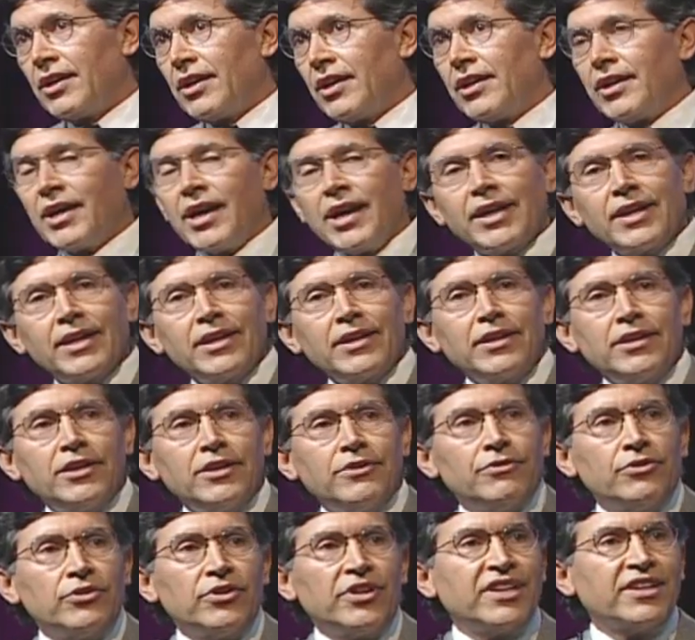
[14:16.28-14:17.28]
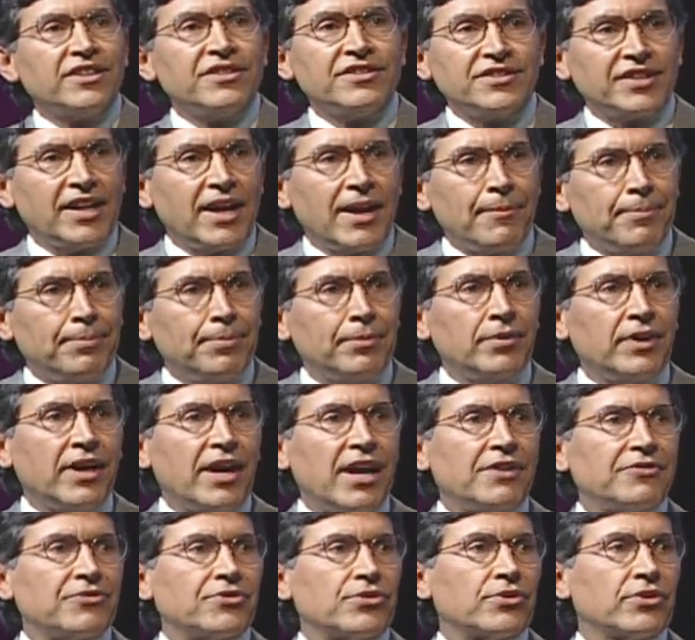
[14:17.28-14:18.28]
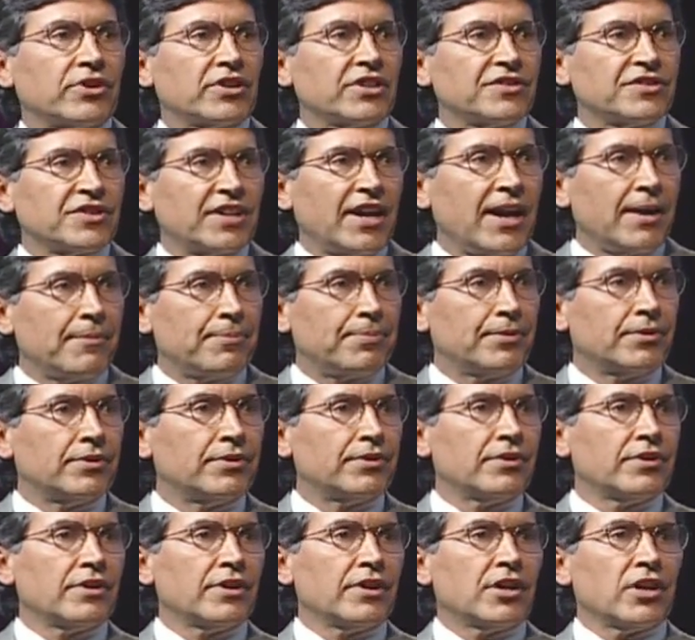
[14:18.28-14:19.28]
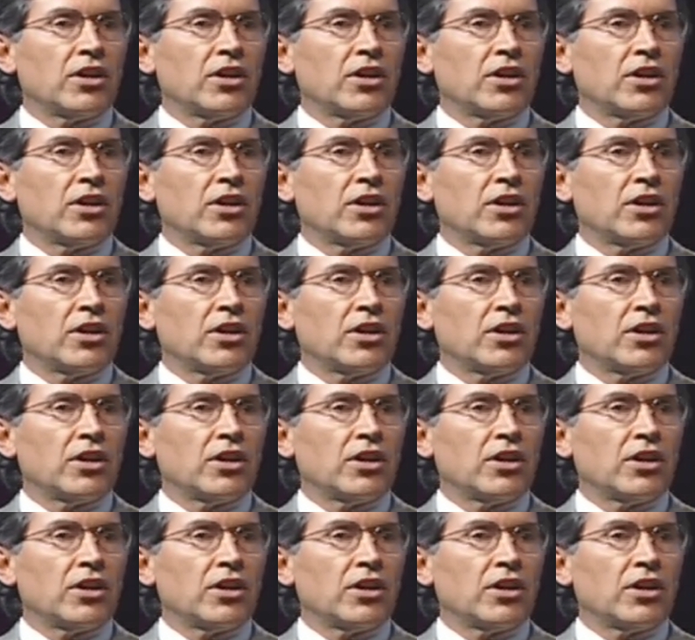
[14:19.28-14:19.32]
And I can give you example after example